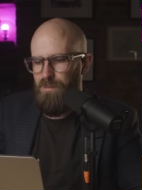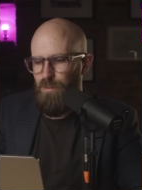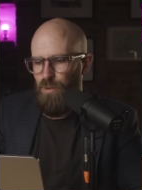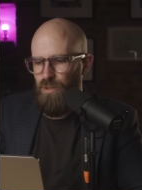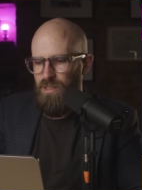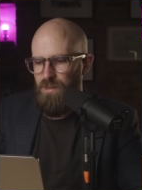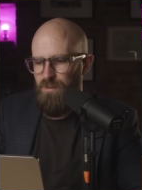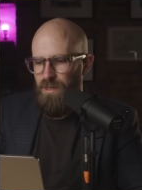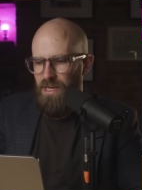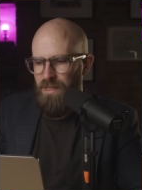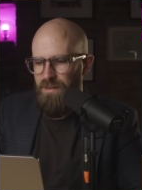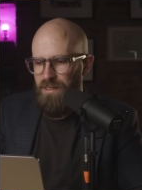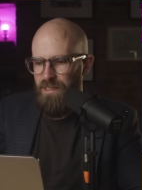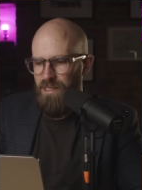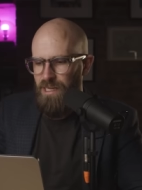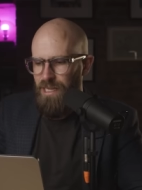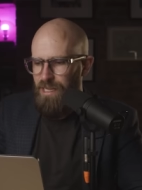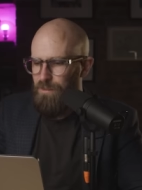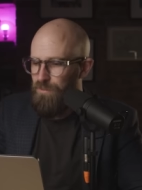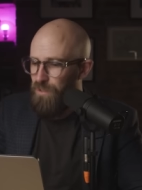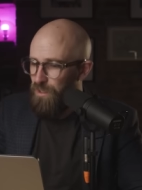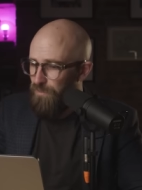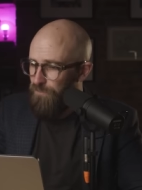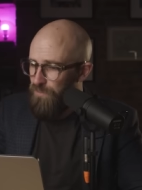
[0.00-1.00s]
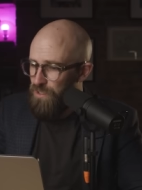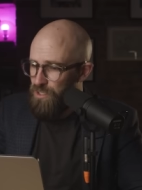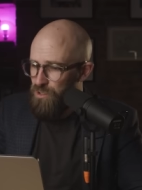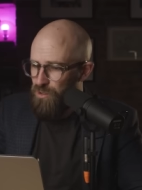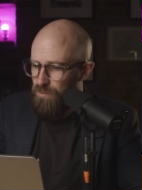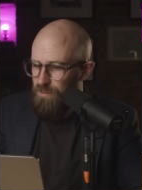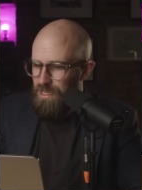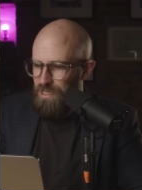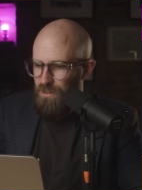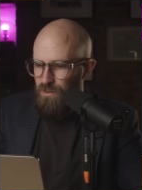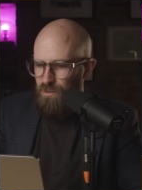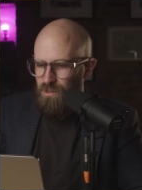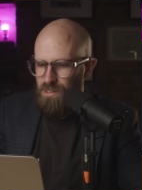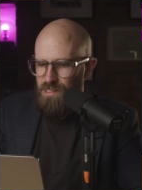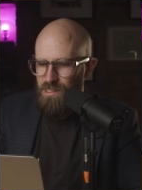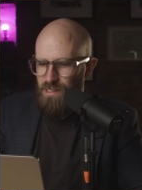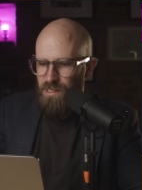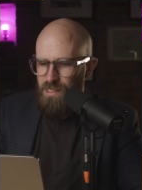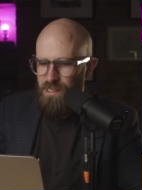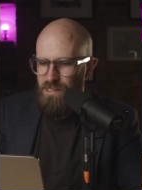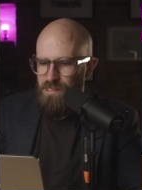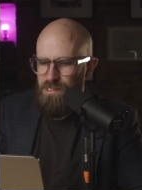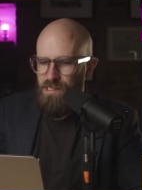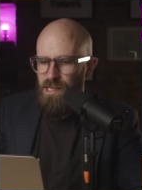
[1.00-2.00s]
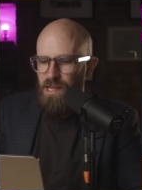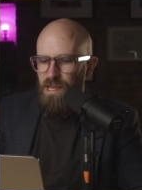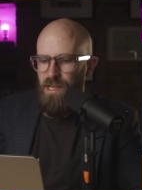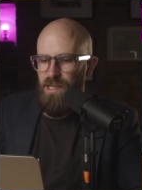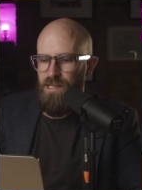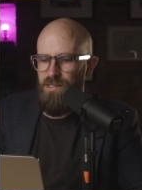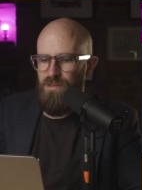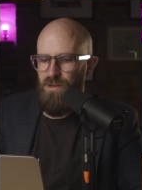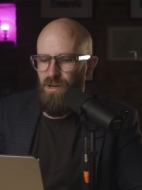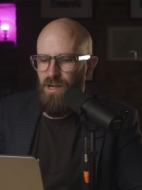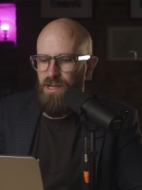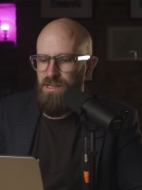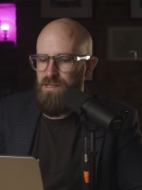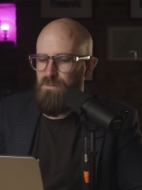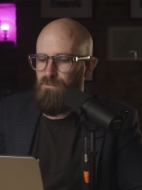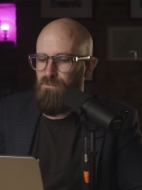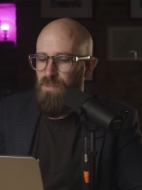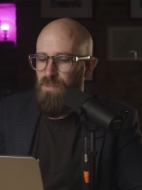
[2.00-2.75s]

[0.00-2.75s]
supported by the claim that official medical science is trying to